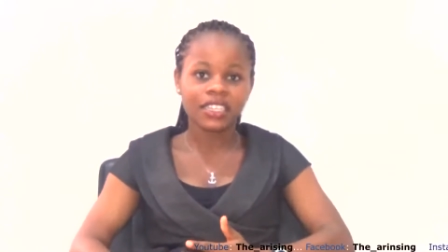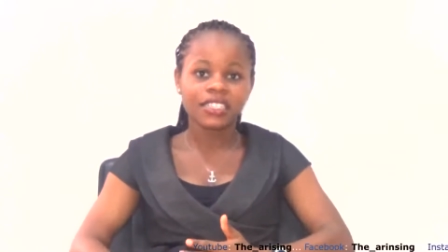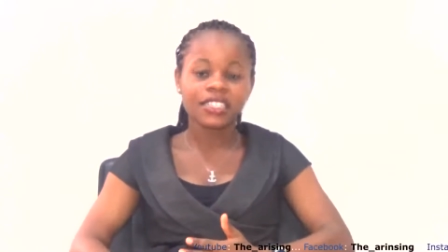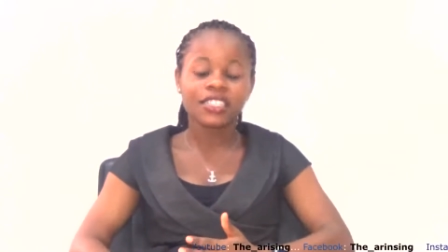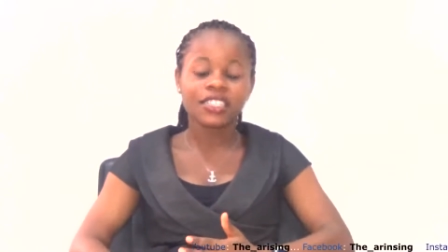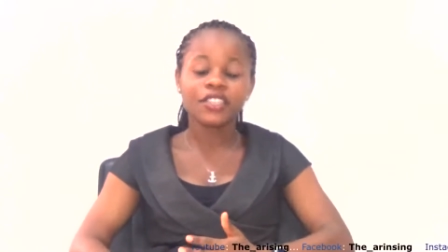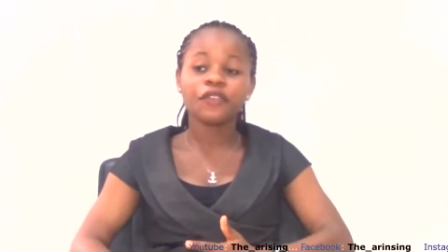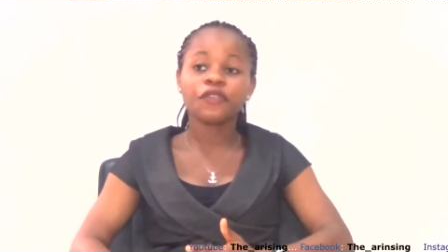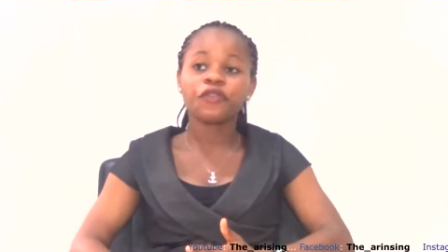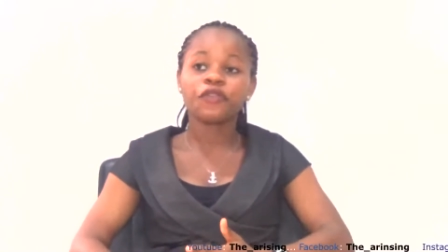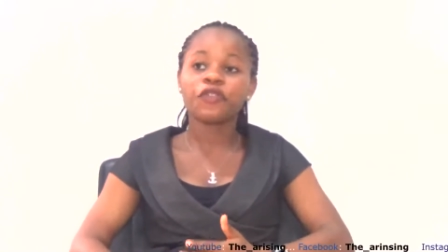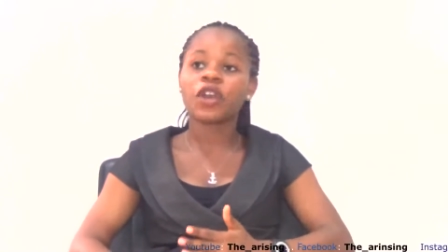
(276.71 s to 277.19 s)

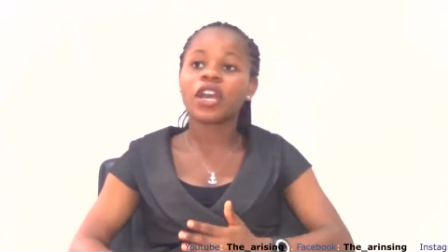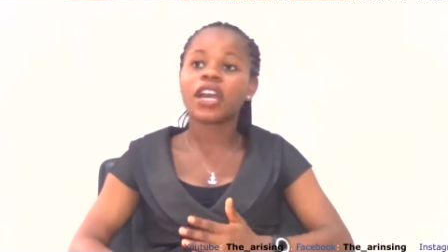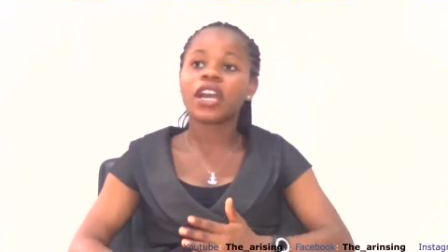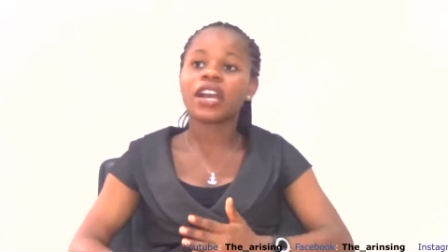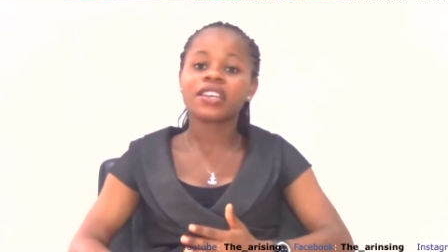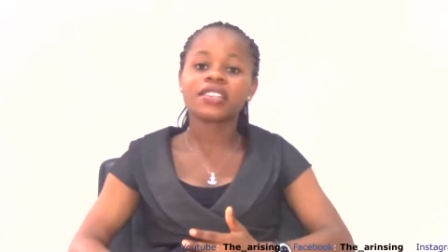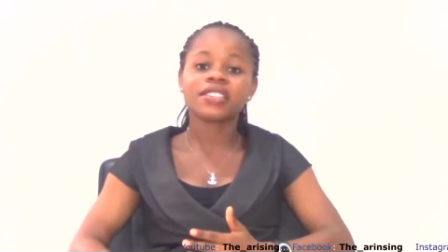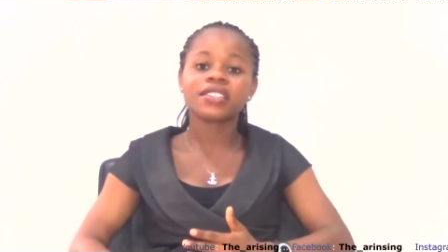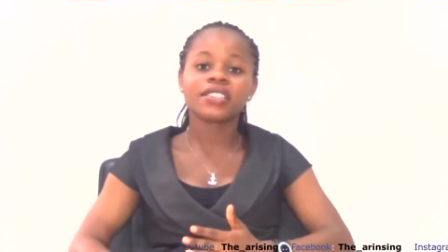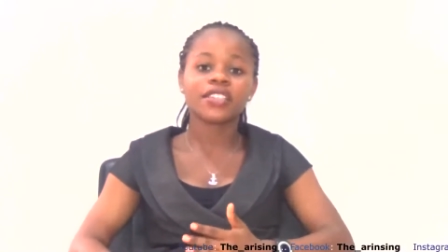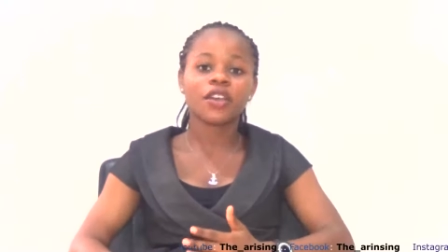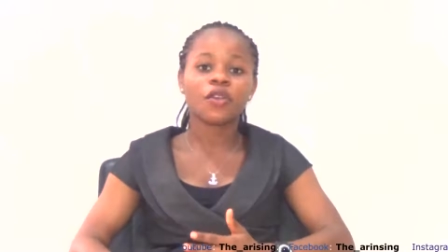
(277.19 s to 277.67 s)
Seek for
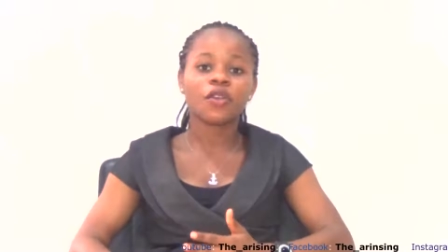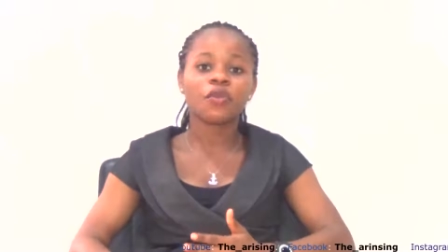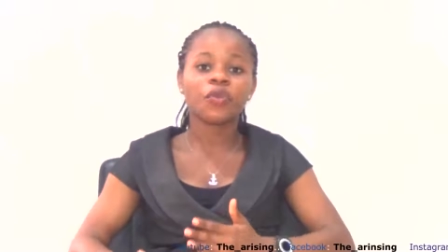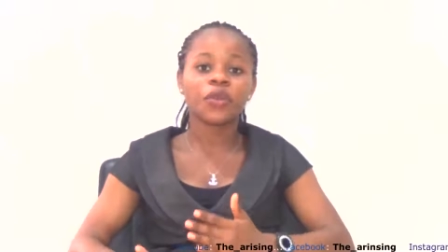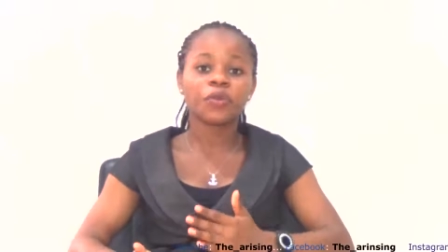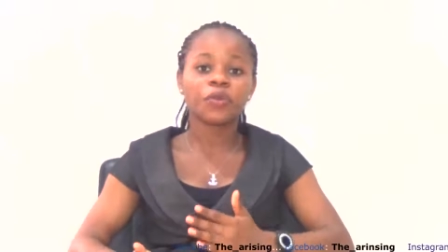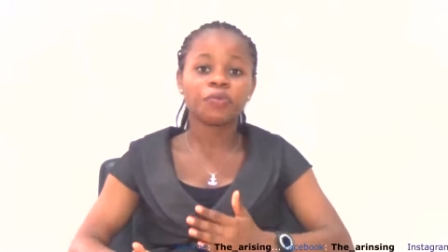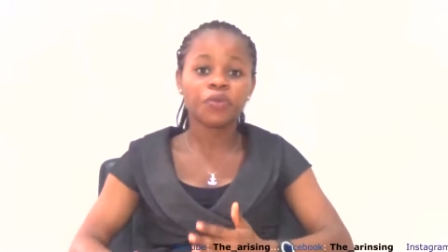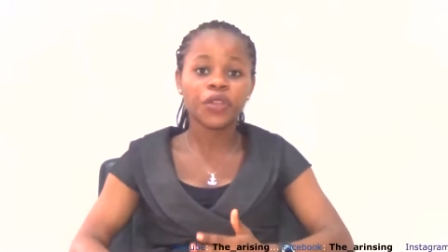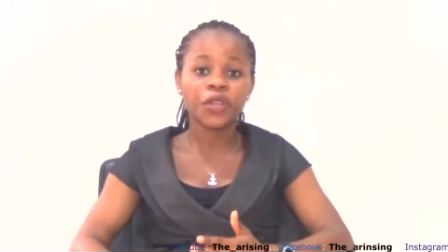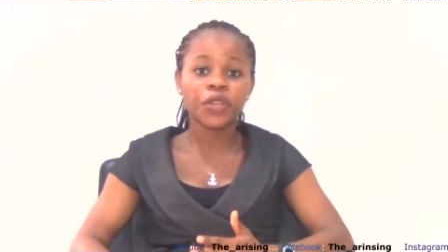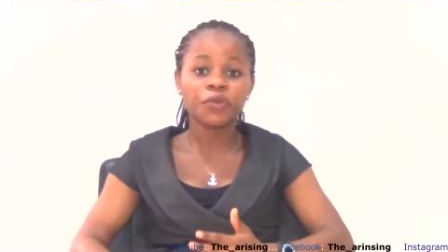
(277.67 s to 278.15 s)
counsel
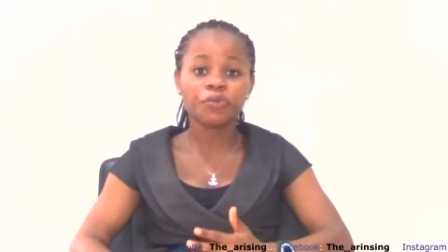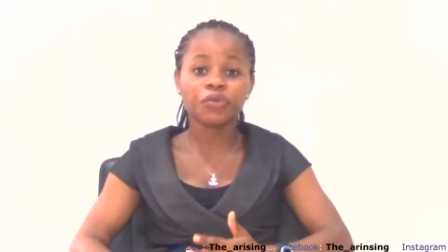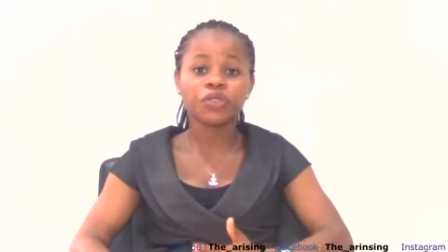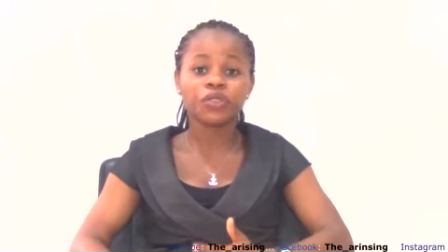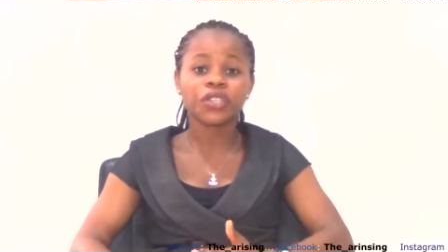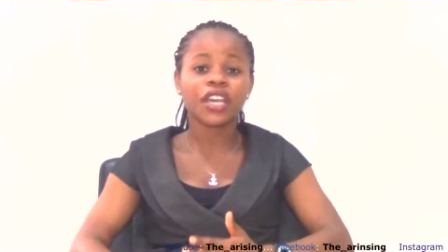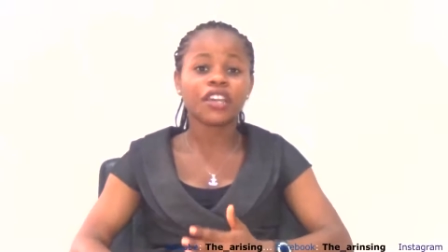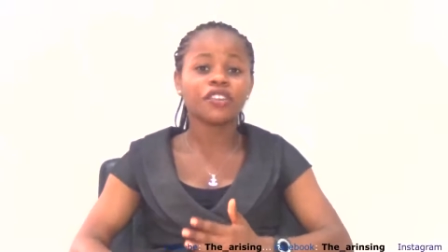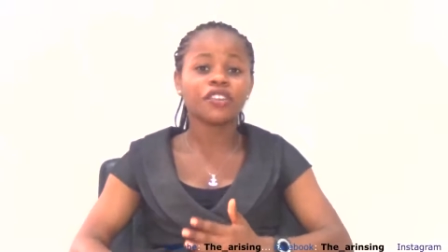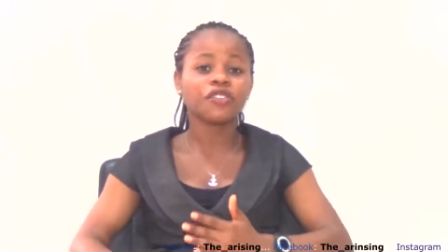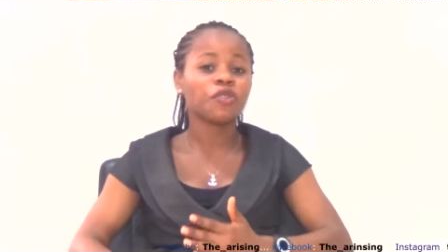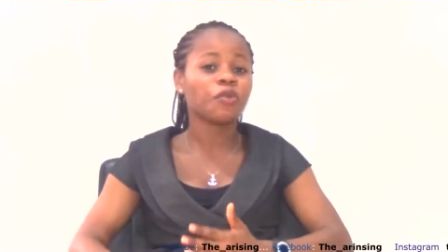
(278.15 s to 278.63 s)
with people
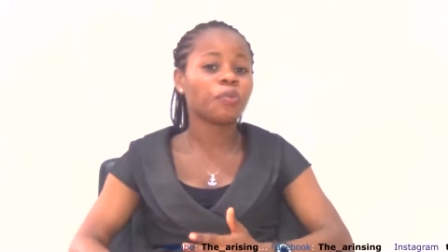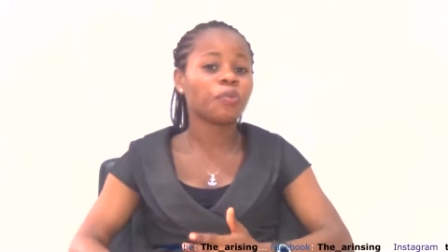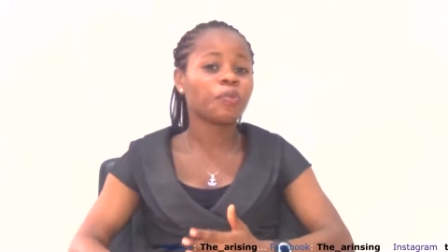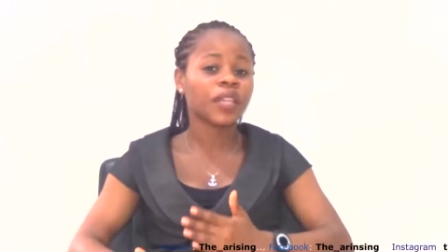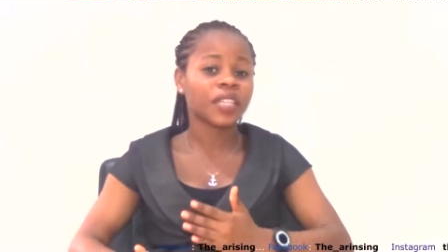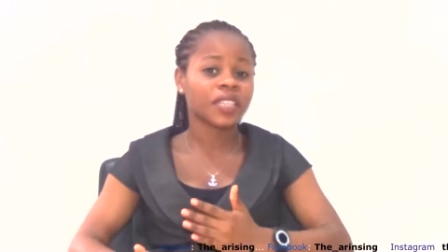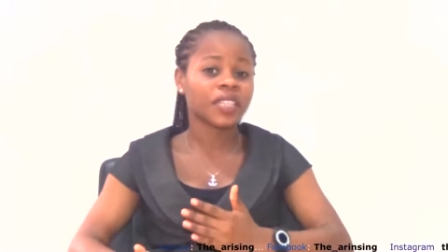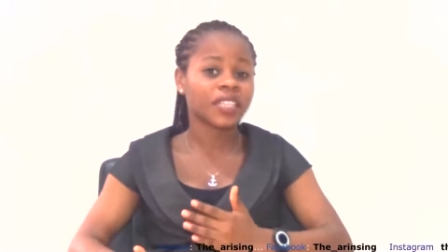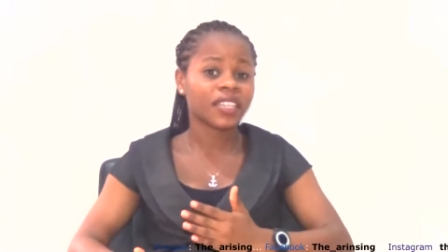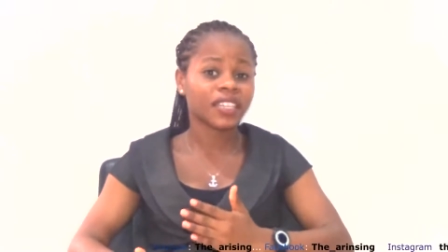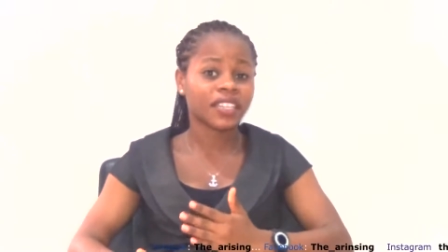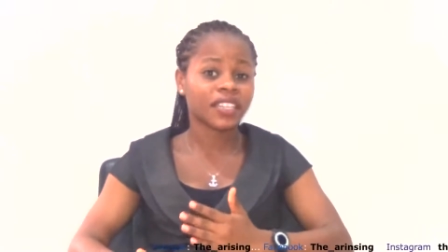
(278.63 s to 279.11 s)
that know
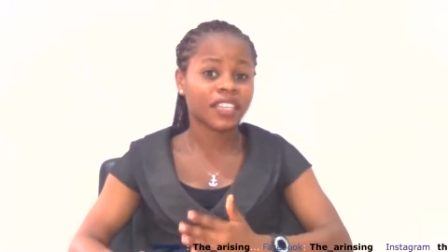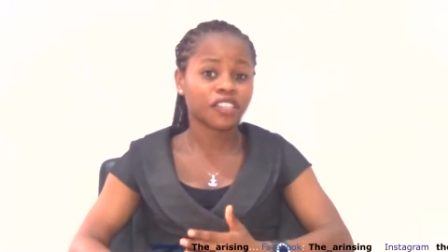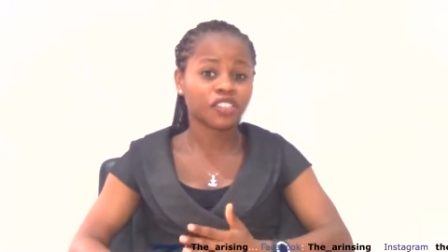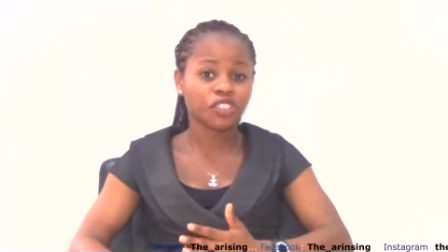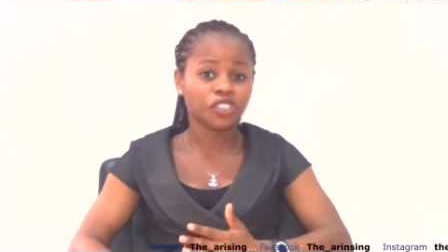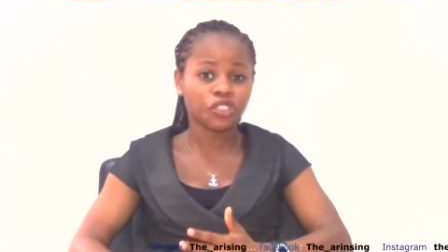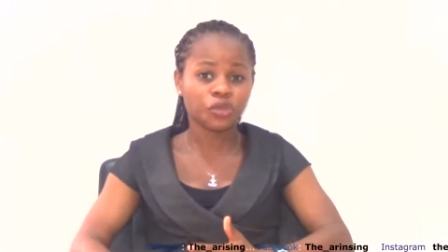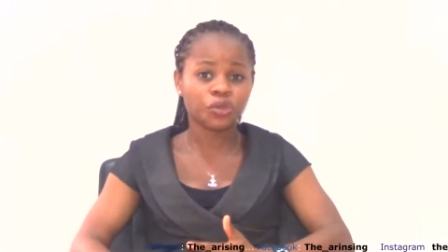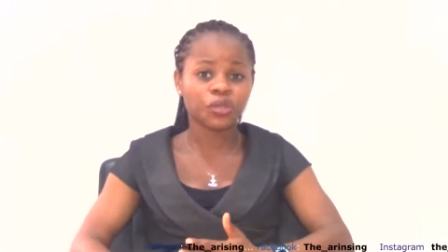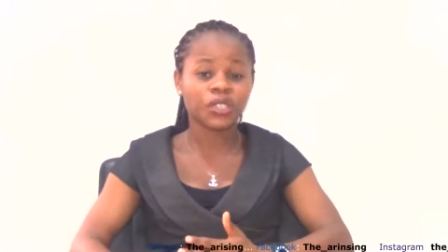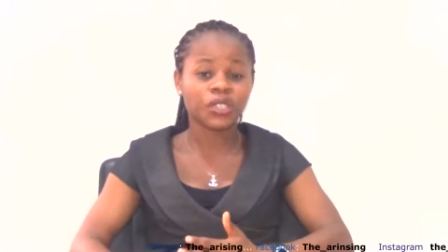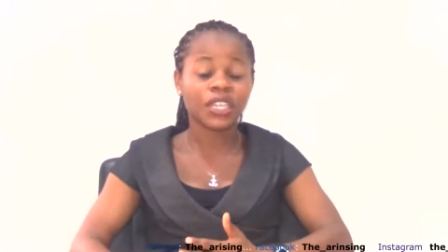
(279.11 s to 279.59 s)
better than
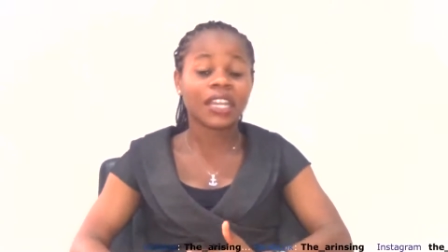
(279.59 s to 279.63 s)
you,